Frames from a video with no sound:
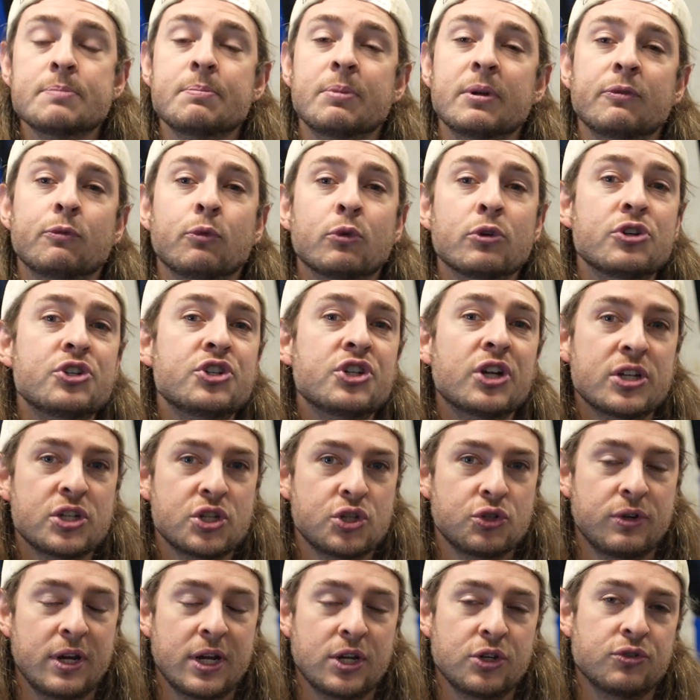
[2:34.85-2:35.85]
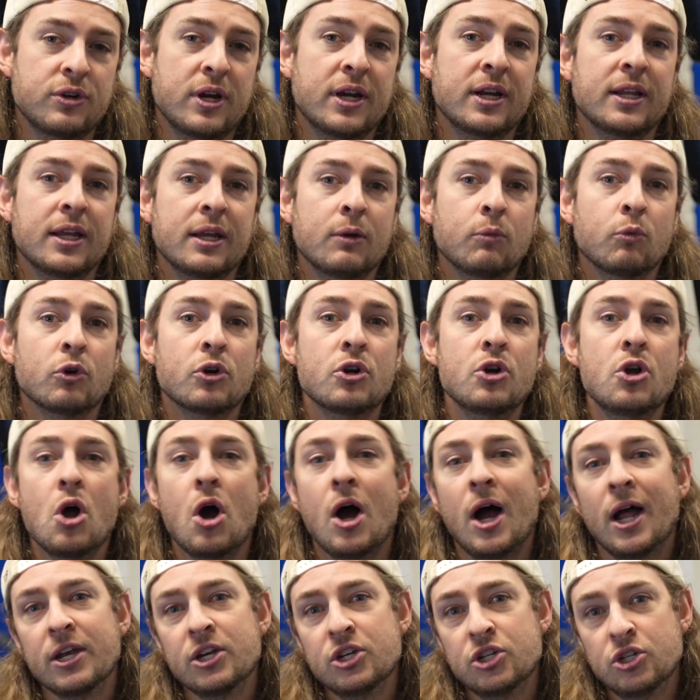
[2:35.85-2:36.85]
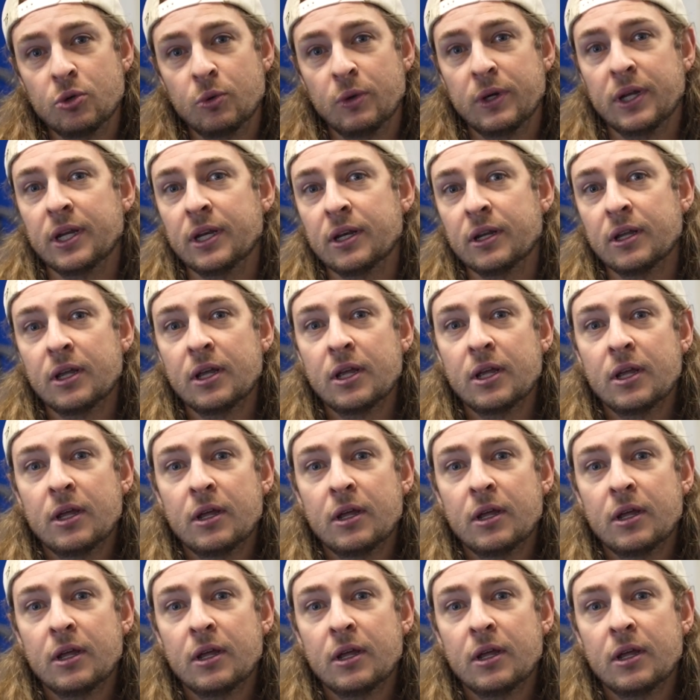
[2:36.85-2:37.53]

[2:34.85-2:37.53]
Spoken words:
But if we're just strength training and we're not doing